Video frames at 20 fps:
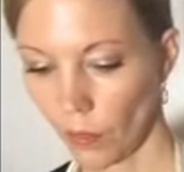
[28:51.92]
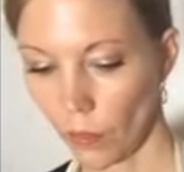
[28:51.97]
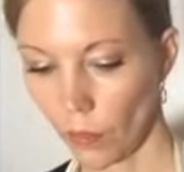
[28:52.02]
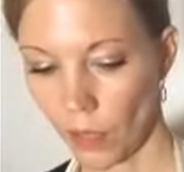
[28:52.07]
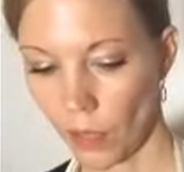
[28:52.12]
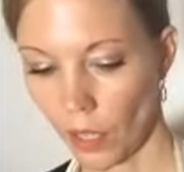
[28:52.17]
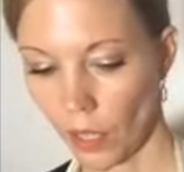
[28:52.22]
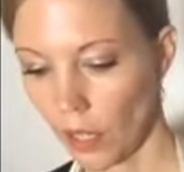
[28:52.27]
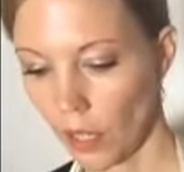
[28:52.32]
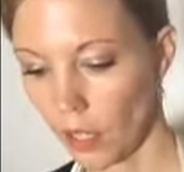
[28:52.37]

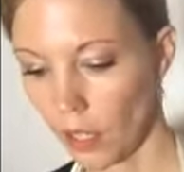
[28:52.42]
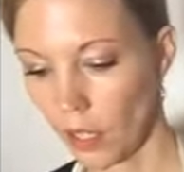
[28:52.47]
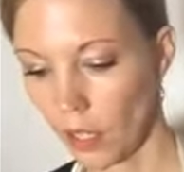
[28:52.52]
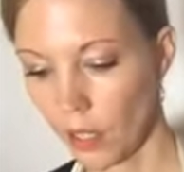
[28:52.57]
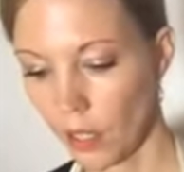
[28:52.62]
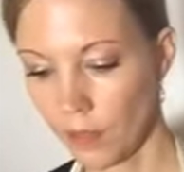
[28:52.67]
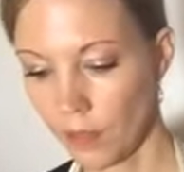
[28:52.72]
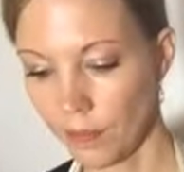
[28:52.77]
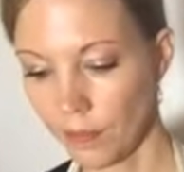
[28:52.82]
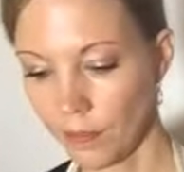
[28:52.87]

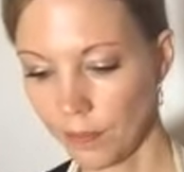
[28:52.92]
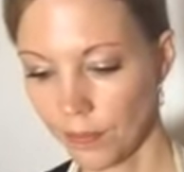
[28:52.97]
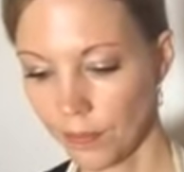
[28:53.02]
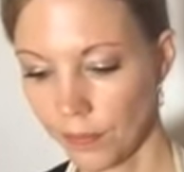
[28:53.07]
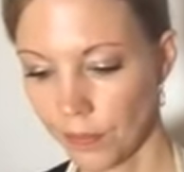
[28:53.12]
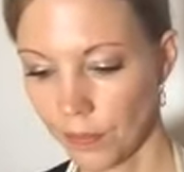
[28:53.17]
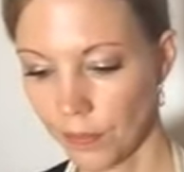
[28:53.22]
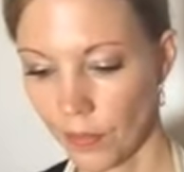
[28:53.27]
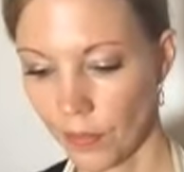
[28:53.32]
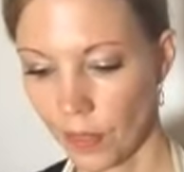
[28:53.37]
Okay.
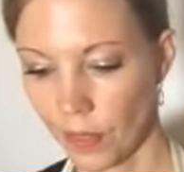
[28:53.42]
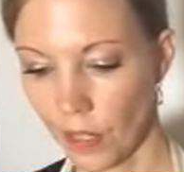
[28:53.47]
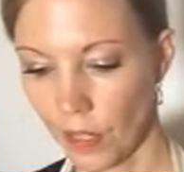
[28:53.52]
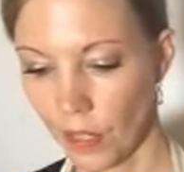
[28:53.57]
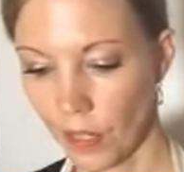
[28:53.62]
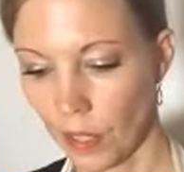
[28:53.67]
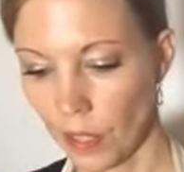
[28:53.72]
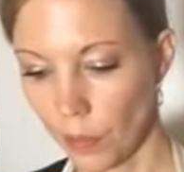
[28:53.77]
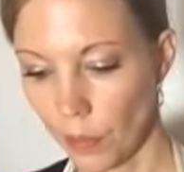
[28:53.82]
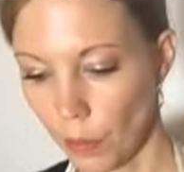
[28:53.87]

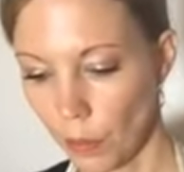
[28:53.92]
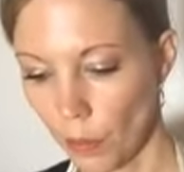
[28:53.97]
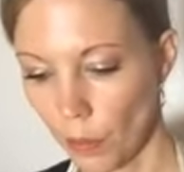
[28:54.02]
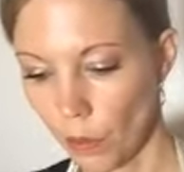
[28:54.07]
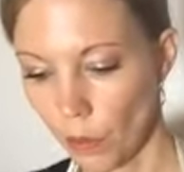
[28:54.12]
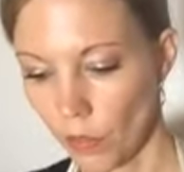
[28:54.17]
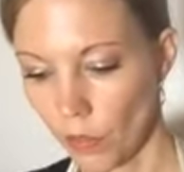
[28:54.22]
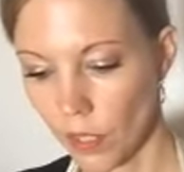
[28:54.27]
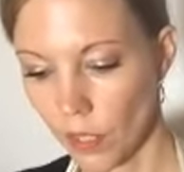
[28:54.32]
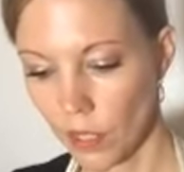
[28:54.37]
You move
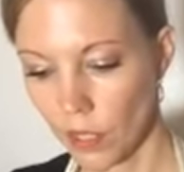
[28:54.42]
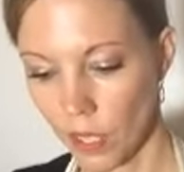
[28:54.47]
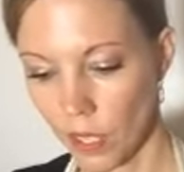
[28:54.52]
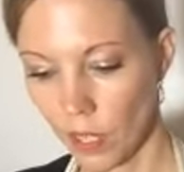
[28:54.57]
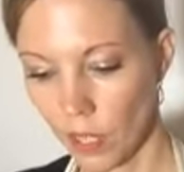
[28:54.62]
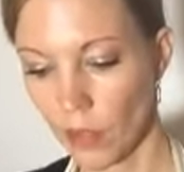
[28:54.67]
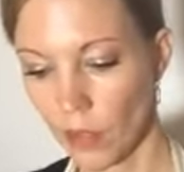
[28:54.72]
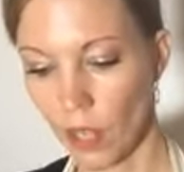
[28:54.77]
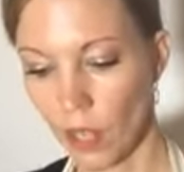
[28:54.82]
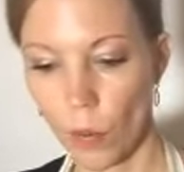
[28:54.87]
this
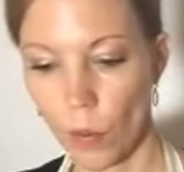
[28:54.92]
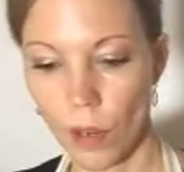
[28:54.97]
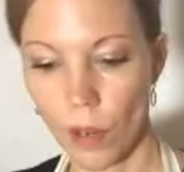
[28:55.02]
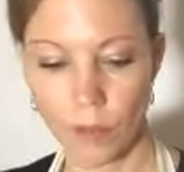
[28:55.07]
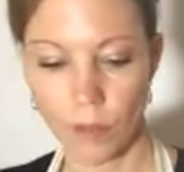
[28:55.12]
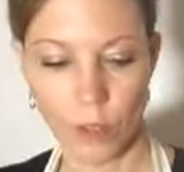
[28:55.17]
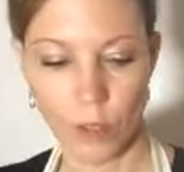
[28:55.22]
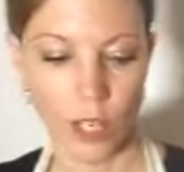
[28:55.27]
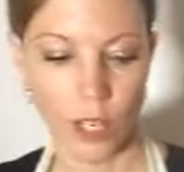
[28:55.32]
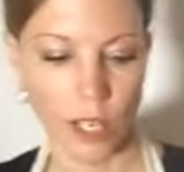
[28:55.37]
out. I'll wait
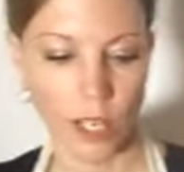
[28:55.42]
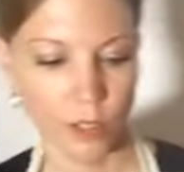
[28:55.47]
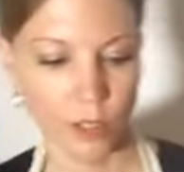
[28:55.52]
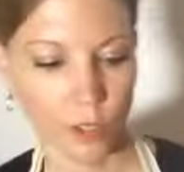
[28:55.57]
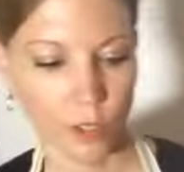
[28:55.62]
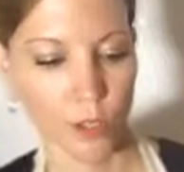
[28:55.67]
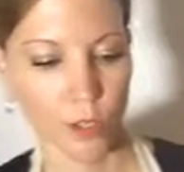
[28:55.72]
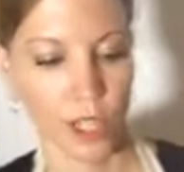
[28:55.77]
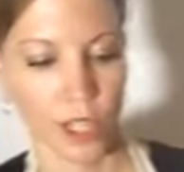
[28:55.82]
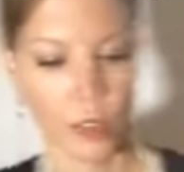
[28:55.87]
for you guys to
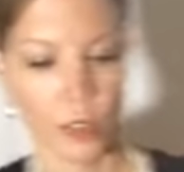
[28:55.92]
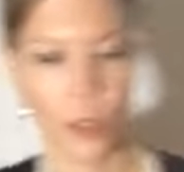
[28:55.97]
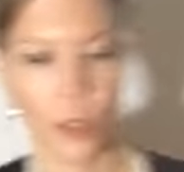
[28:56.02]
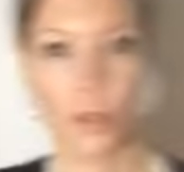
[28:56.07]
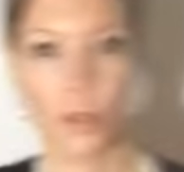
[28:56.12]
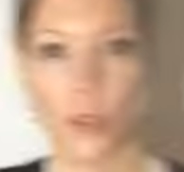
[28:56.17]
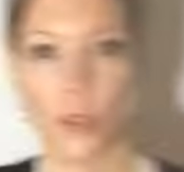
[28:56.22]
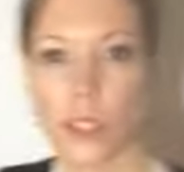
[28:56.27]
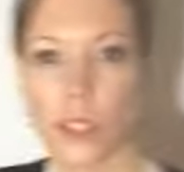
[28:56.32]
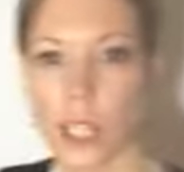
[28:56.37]
do that just
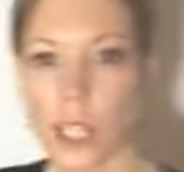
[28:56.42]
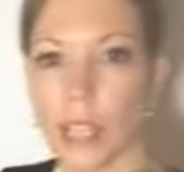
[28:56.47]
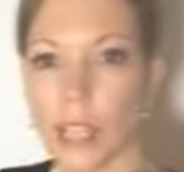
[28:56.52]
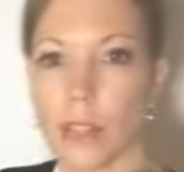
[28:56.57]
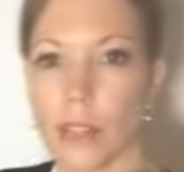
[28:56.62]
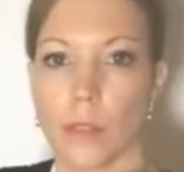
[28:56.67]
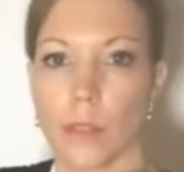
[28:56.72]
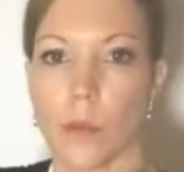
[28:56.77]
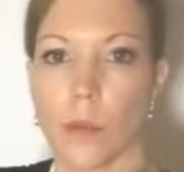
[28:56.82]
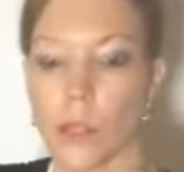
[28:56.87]
for a sec
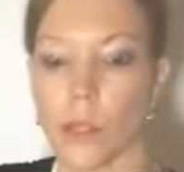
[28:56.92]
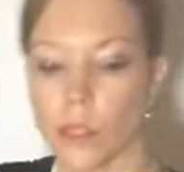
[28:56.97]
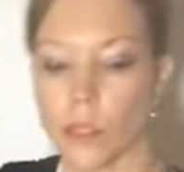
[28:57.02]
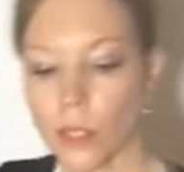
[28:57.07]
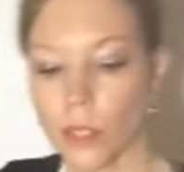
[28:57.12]
if you want to.